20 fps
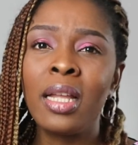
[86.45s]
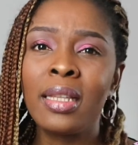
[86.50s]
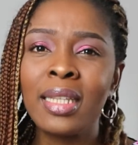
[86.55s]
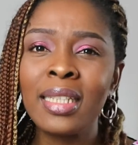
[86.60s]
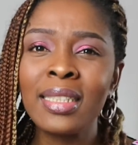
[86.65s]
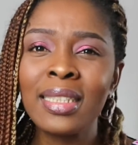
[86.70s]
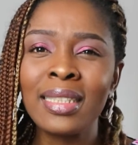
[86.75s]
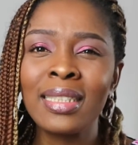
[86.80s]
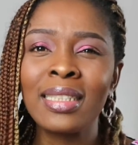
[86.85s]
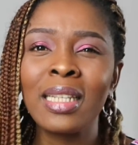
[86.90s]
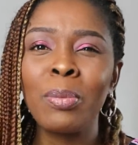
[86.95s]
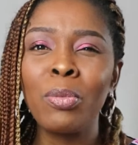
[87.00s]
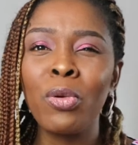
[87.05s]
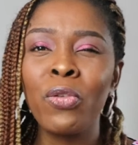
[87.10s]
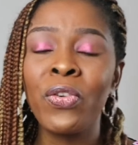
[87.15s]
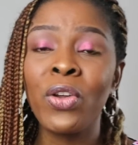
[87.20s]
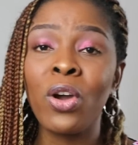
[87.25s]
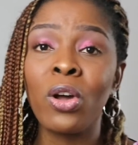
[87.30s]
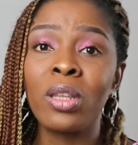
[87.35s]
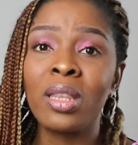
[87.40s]
This is a
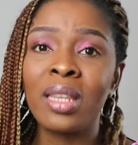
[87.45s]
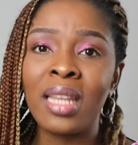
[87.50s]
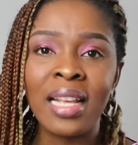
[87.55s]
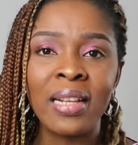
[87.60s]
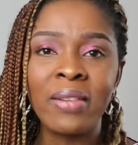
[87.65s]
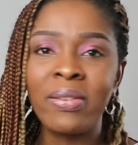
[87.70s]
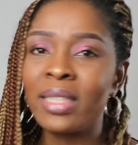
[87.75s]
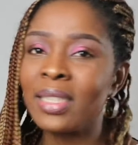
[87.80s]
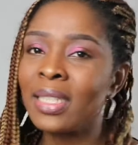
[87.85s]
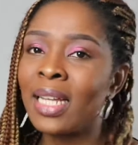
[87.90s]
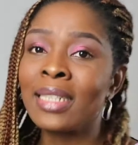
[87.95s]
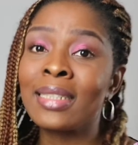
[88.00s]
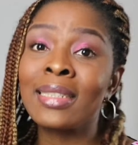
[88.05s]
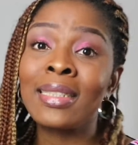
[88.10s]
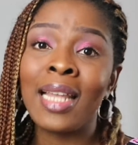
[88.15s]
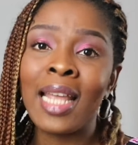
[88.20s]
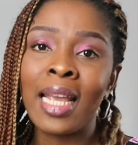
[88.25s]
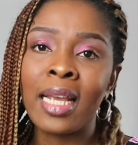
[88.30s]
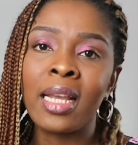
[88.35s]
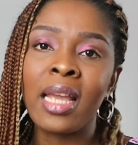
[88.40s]
movie on Netflix
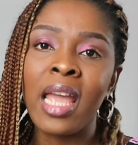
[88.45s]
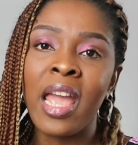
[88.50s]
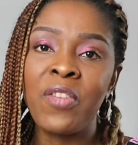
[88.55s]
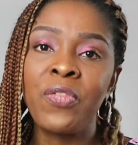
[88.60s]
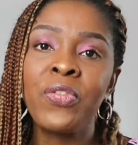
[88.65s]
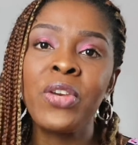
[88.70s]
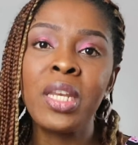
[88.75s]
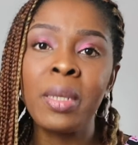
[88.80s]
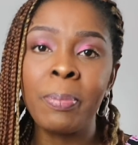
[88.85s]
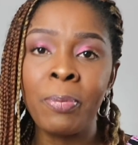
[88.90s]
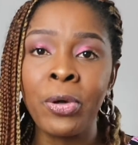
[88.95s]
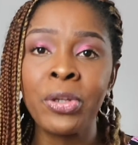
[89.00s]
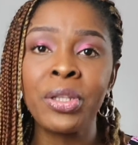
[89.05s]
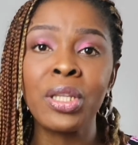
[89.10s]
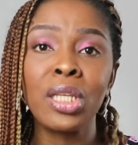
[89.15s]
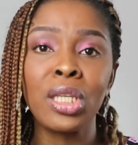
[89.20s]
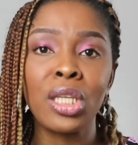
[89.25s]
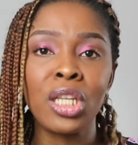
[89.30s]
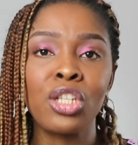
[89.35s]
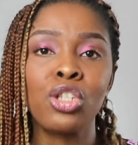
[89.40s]
that like
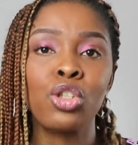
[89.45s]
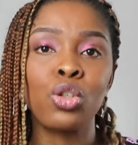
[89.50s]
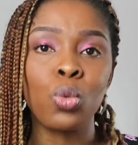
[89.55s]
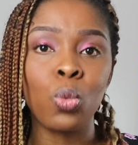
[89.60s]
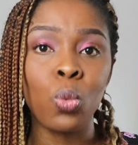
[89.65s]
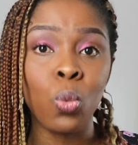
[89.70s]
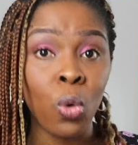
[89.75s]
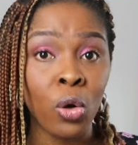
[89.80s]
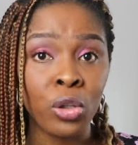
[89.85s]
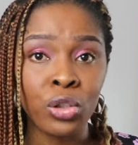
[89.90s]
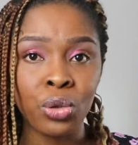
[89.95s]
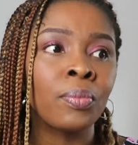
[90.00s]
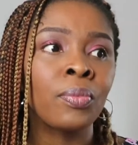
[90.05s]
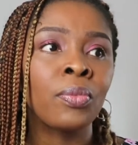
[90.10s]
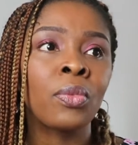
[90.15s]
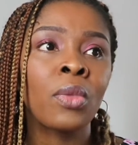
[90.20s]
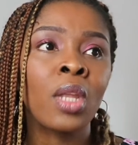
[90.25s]
everybody needs to watch.